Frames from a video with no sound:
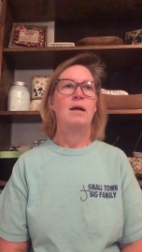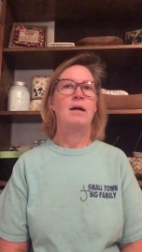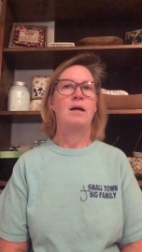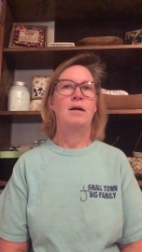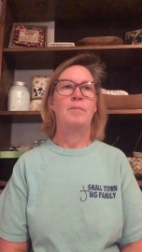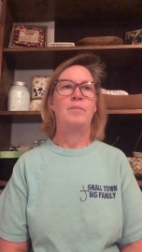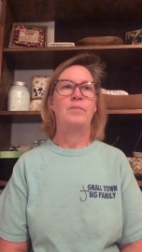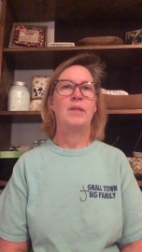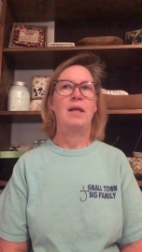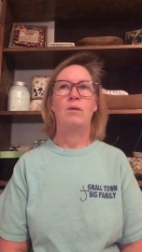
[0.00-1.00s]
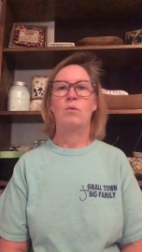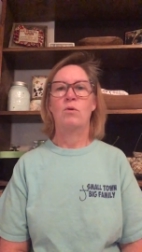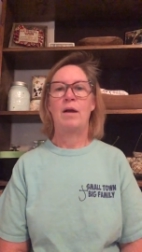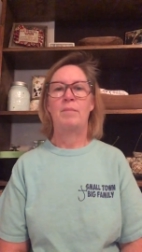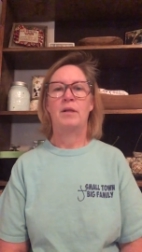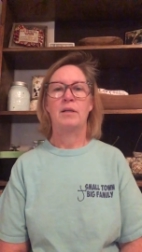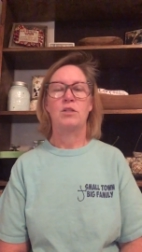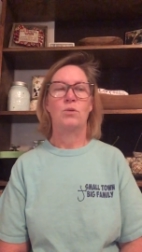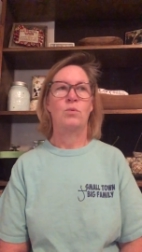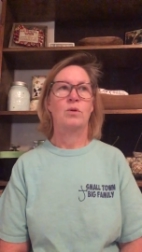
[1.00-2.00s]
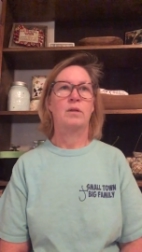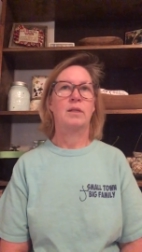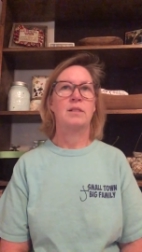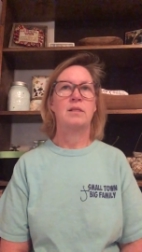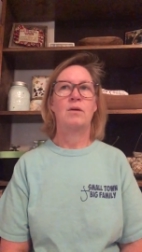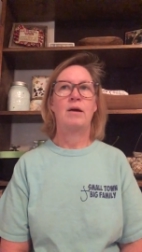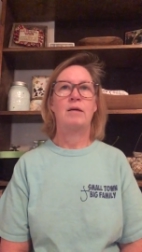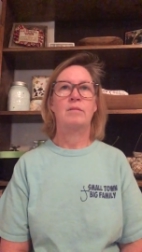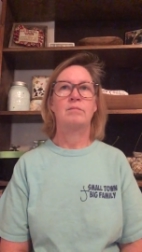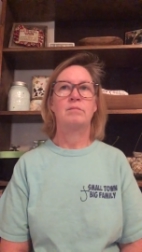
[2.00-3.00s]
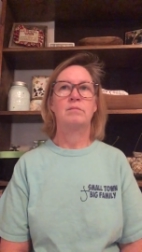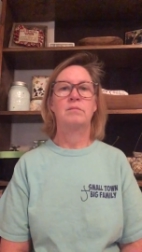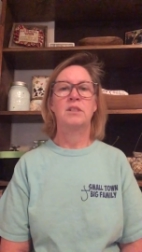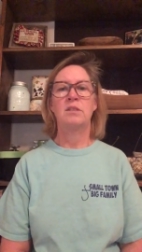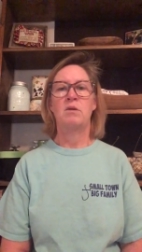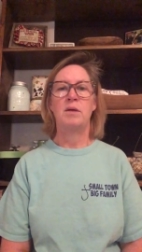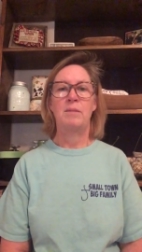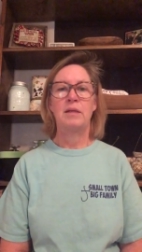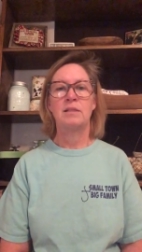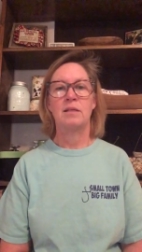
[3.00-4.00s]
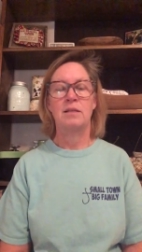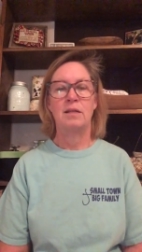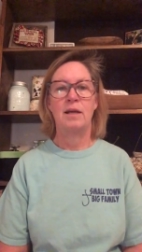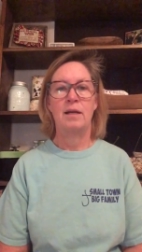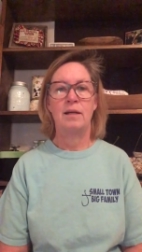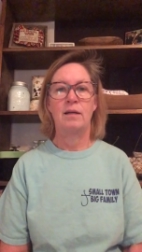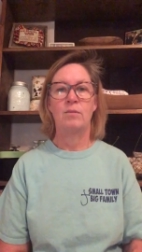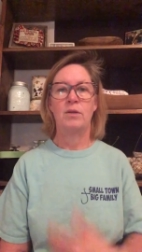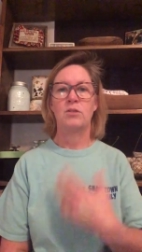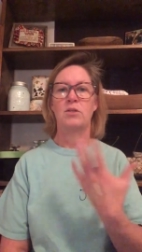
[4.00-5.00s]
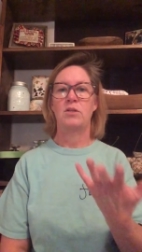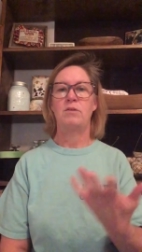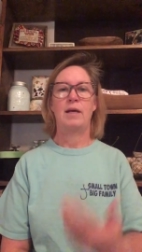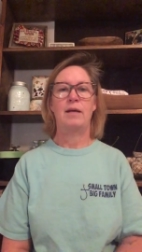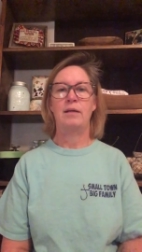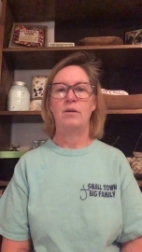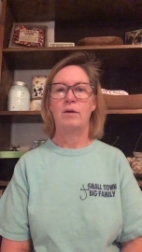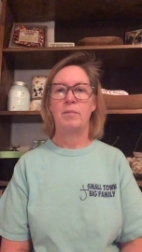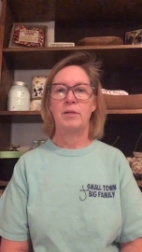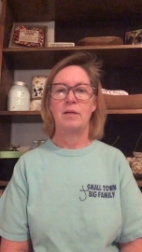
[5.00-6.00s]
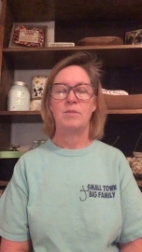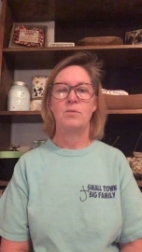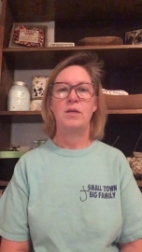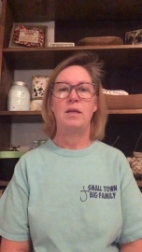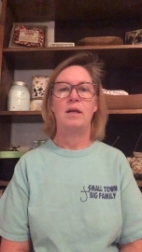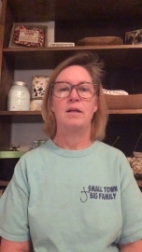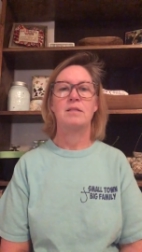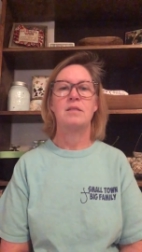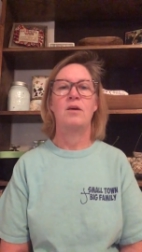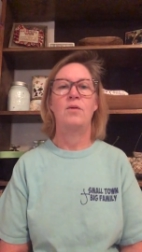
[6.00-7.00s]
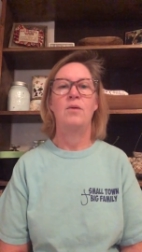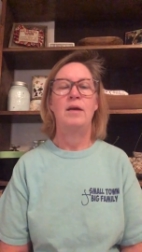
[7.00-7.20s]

and then we'll grab lunch, or let's go out, let's go eat Mexican today. We usually do that, a couple times a week. And so